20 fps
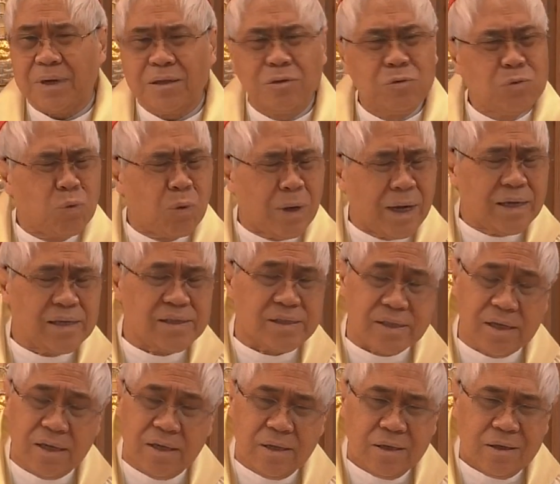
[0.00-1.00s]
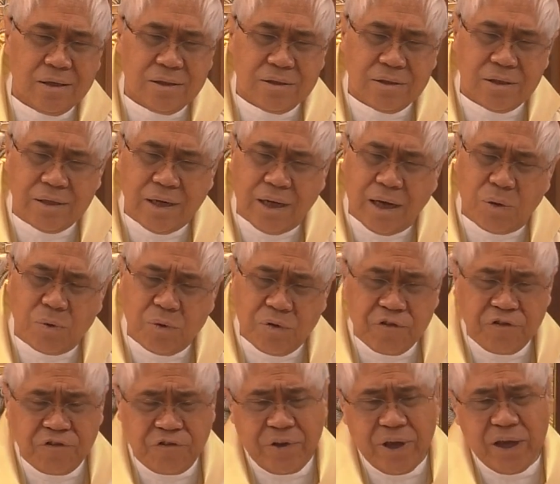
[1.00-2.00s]
Otherwise, our
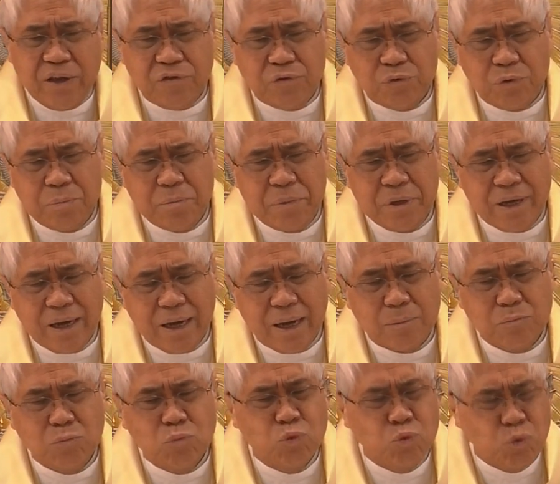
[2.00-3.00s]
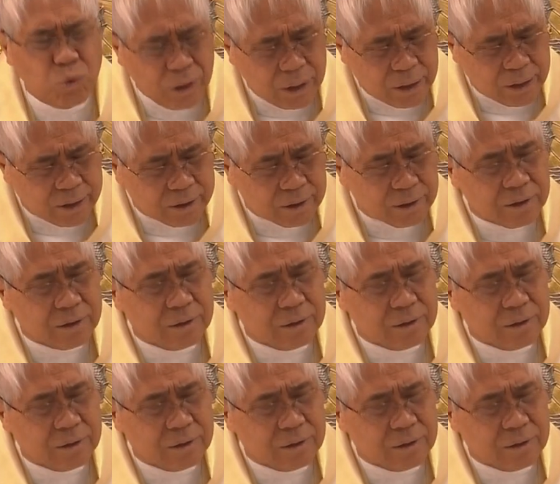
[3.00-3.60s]
faith will become weak